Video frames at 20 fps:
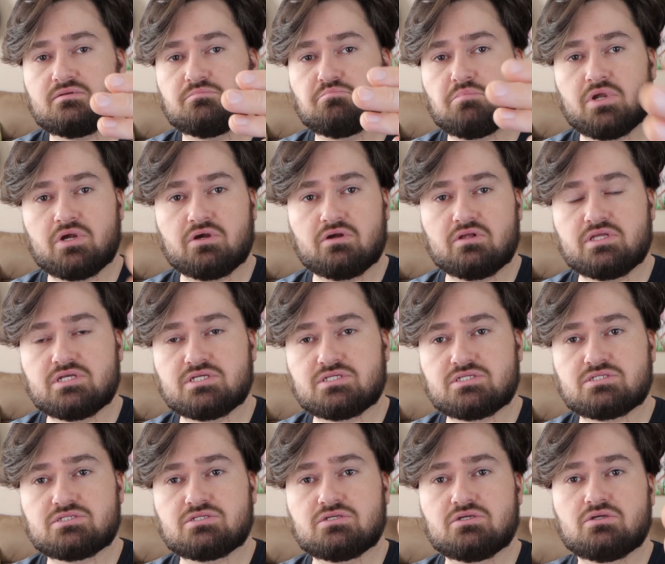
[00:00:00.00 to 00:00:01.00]

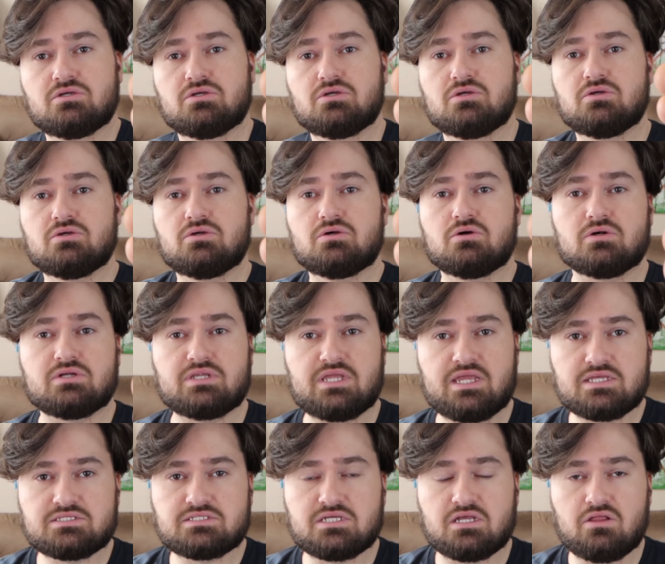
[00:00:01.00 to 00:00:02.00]
mirrorless or
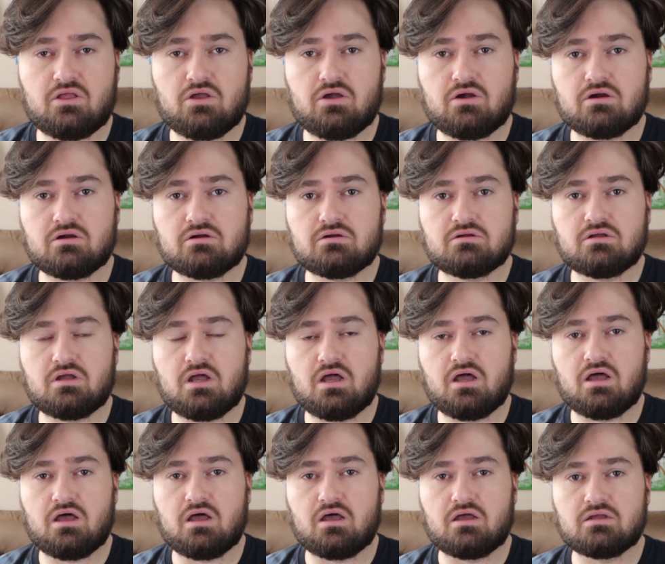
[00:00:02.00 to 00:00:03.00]
DSLR
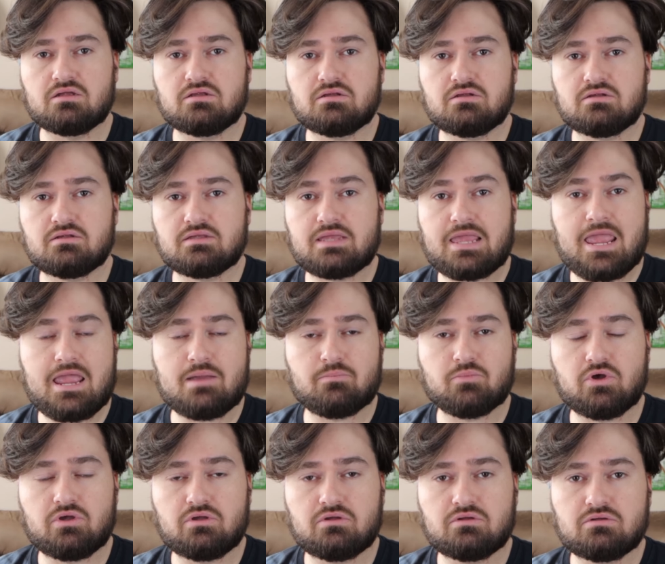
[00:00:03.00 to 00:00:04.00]

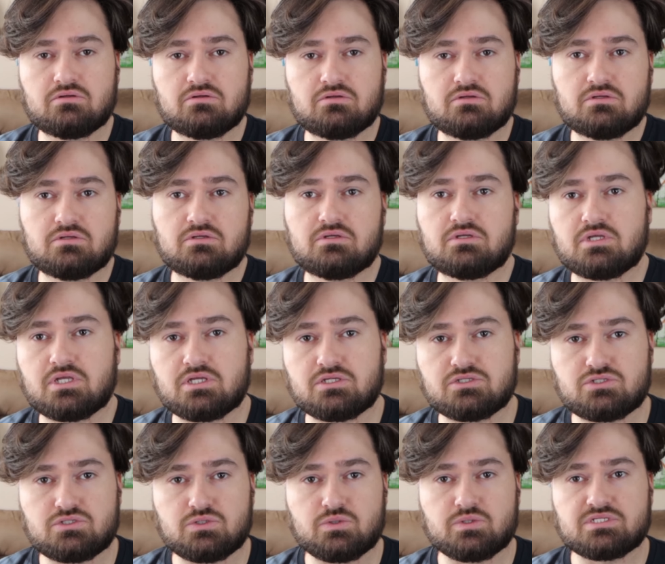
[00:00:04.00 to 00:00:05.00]
camera
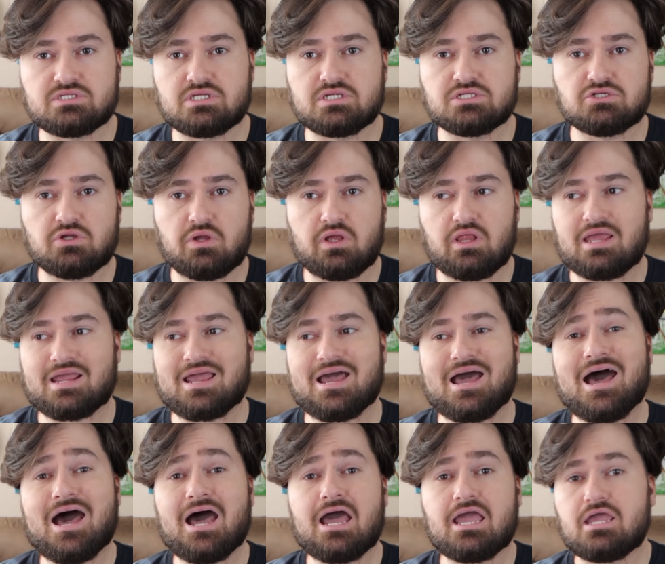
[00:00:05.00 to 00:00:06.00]
into essentially like a
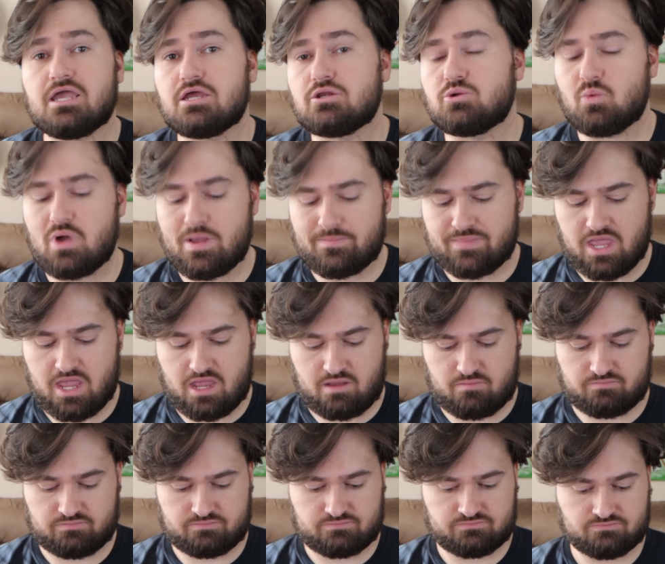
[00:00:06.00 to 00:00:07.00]
high-end webcam.
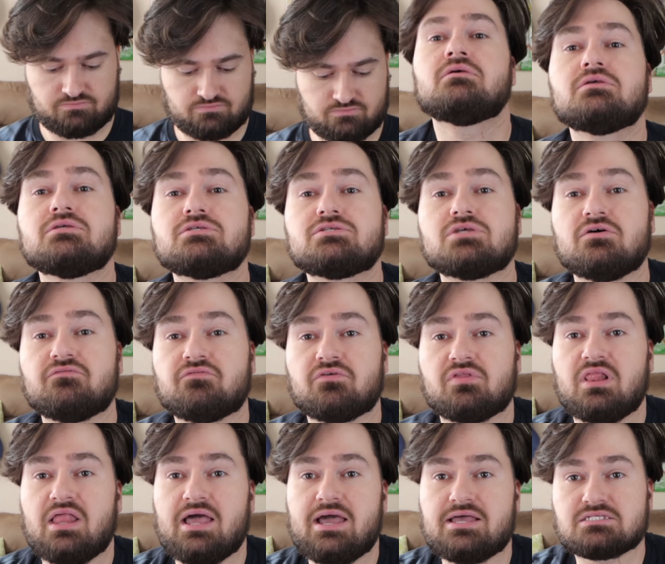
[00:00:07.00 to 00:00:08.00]
So for
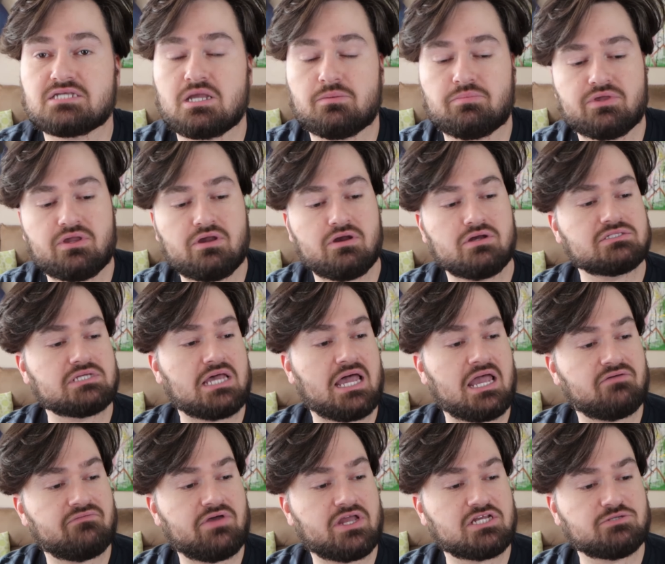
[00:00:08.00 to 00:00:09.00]
the last couple of years,
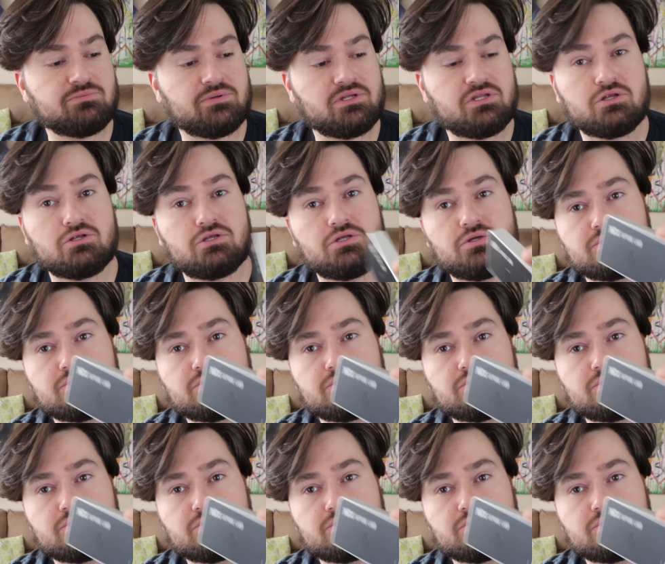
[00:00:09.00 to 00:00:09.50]
I have actually been